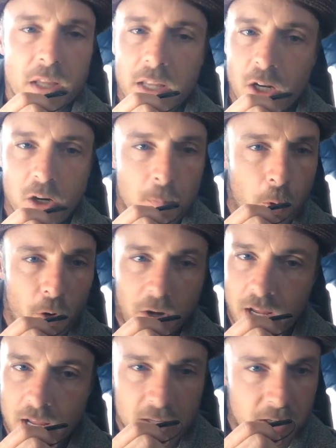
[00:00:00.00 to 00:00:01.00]
here
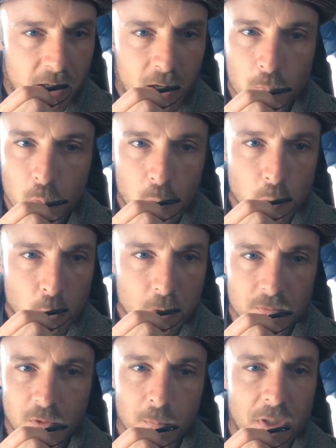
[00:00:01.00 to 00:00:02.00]
boy,
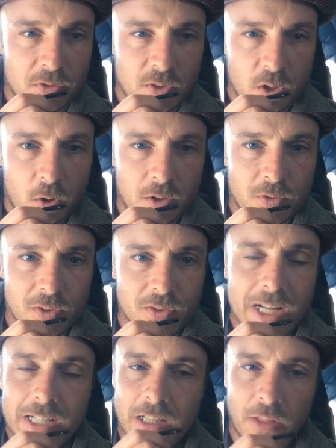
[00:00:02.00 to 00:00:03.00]
some kissy noises,
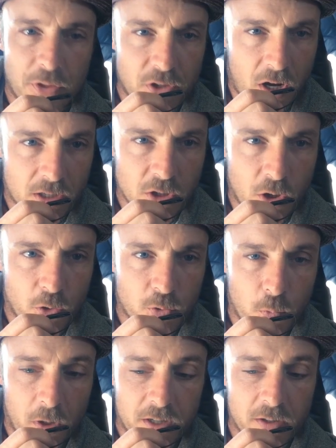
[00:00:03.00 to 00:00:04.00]
let the dog know
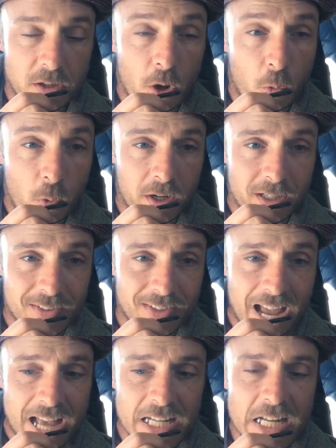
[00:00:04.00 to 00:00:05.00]
where he's
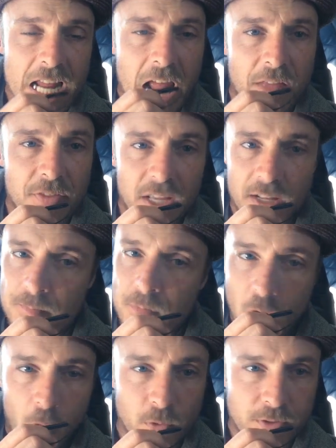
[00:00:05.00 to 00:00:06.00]
at, and then
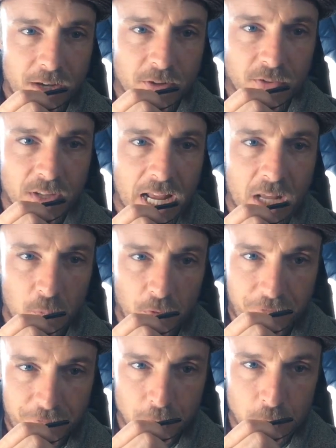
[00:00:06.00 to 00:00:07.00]
holds out his hand
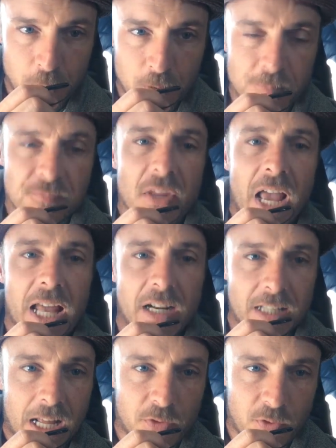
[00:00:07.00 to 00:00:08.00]
with food and
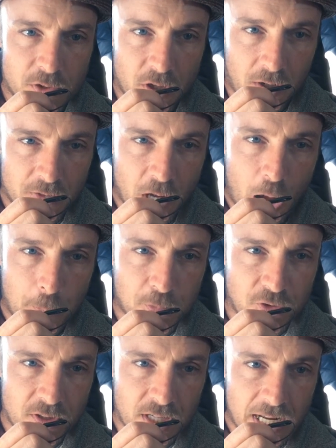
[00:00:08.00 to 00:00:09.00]
allows the dog the
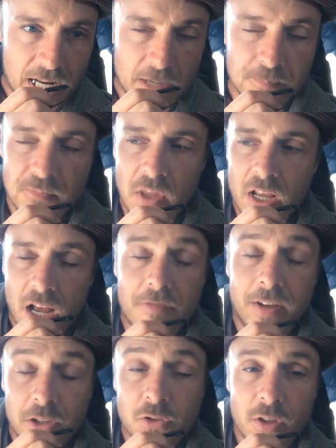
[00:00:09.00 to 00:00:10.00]
option to eat.
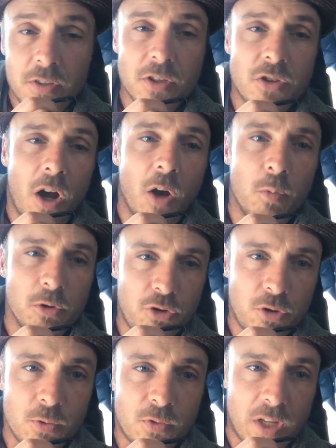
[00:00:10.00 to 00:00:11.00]
Eventually the dog will
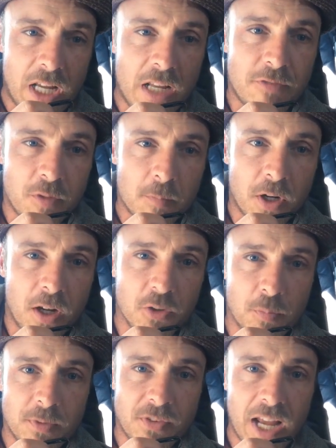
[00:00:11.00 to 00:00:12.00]
choose to eat from your
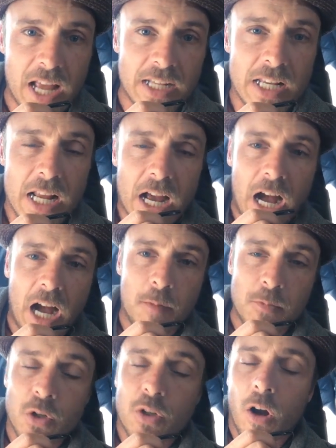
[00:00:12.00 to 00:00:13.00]
husband's hand.
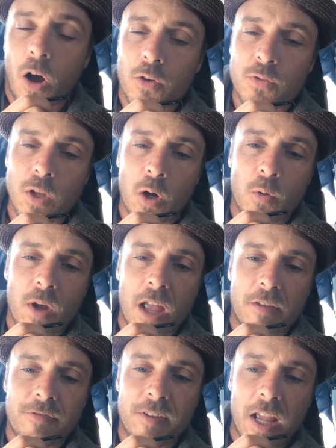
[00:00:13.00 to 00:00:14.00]
You could also, if